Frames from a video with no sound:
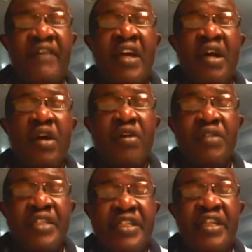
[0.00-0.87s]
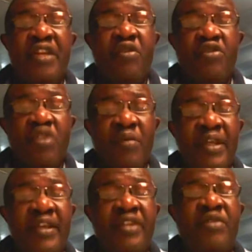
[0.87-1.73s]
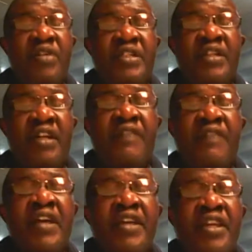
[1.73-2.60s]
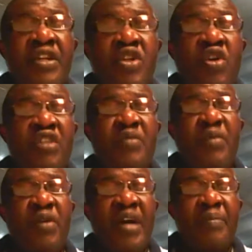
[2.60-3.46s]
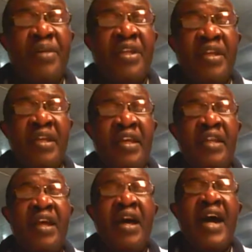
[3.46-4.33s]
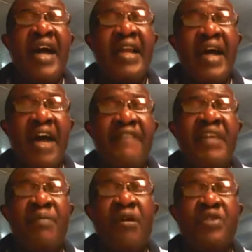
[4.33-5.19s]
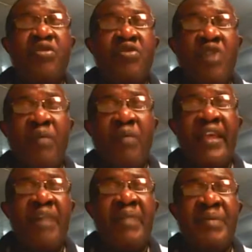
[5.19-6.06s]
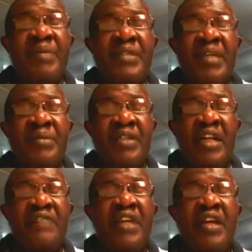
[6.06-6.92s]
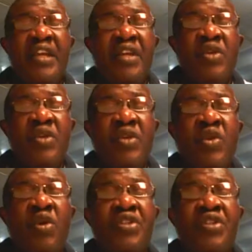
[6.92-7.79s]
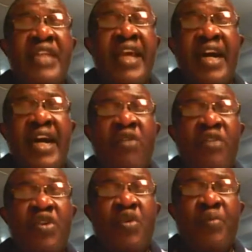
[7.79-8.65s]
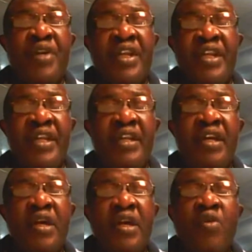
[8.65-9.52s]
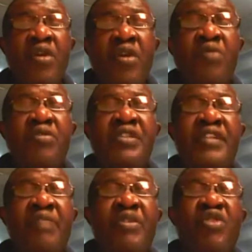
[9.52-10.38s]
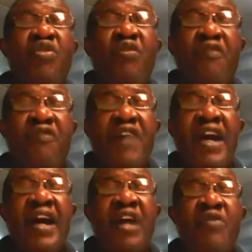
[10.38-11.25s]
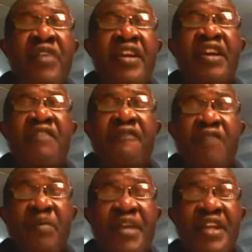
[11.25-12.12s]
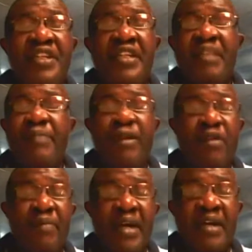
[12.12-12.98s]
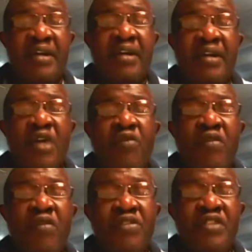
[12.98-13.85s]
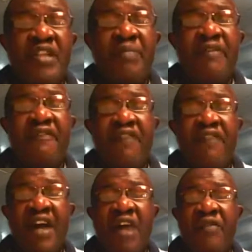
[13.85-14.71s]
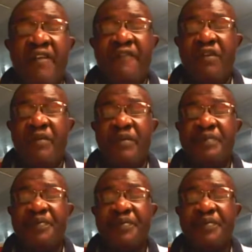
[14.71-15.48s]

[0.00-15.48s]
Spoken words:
Until you duplicate yourself in those people you are bringing in, and have them also duplicate themselves in those they are going to bring in, we will still be too far away from hitting the billion mark. We will also still be far away from